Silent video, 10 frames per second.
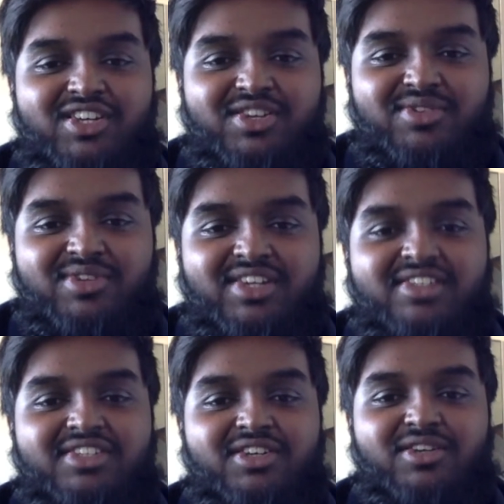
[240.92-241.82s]
unique
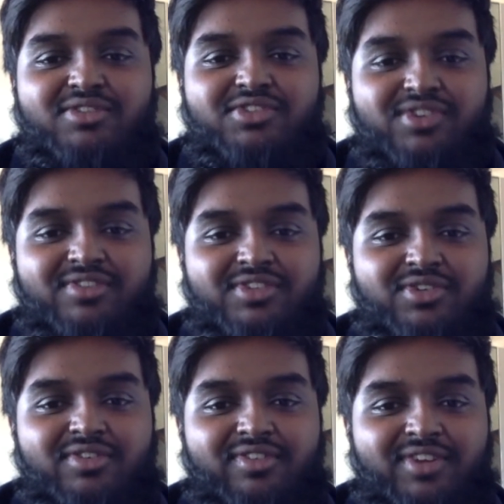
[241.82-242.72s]
style of street
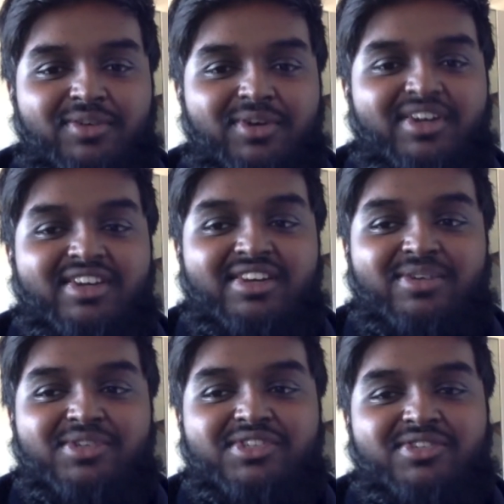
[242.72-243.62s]
photography where he
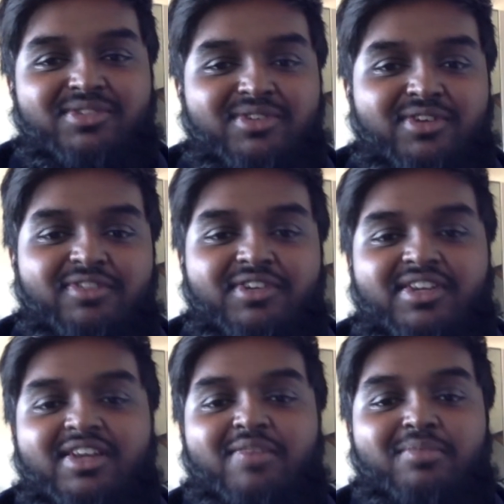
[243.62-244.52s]
also often
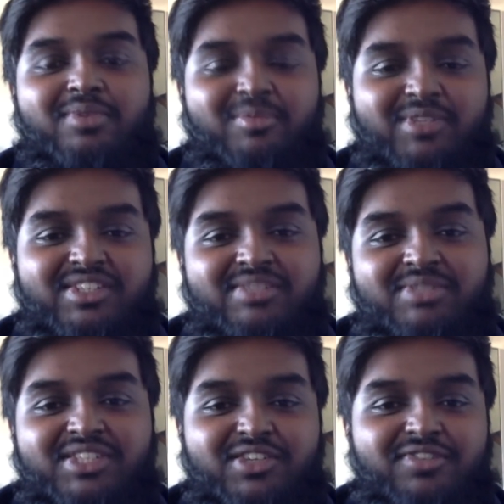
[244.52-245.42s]
implements
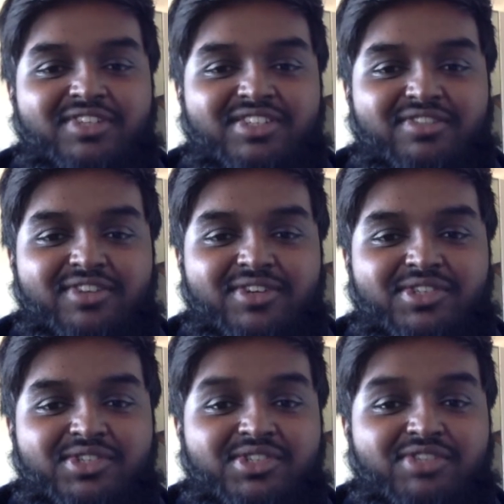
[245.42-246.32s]
himself into the photos
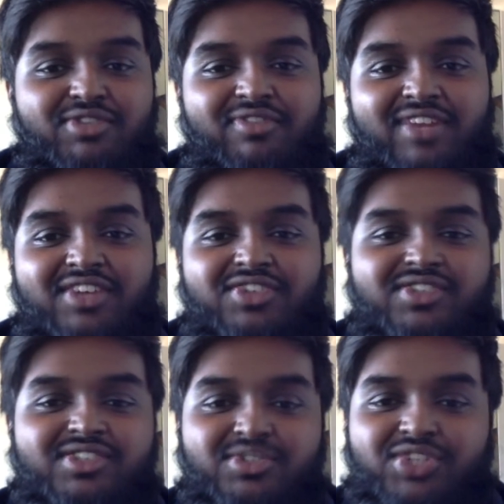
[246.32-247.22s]
using
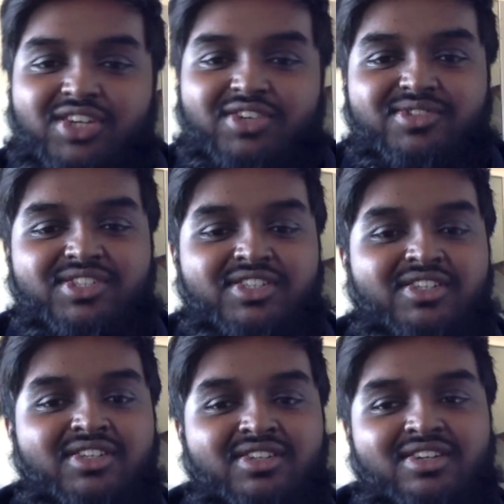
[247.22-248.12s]
reflections or shadows.
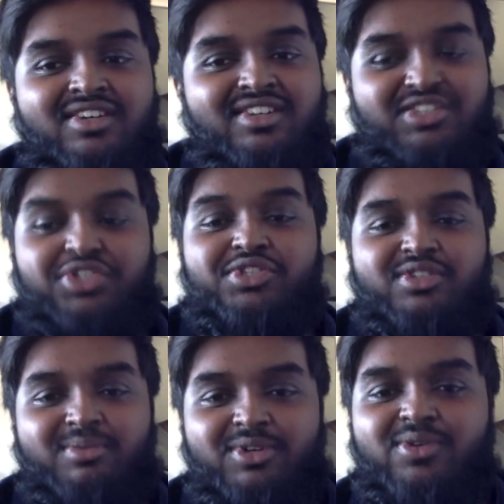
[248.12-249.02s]
It's just
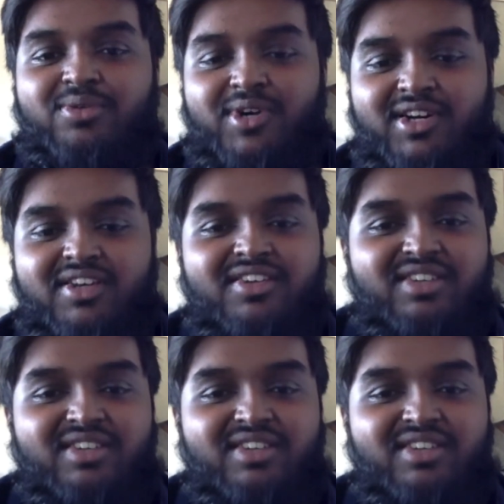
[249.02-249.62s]
super cool work.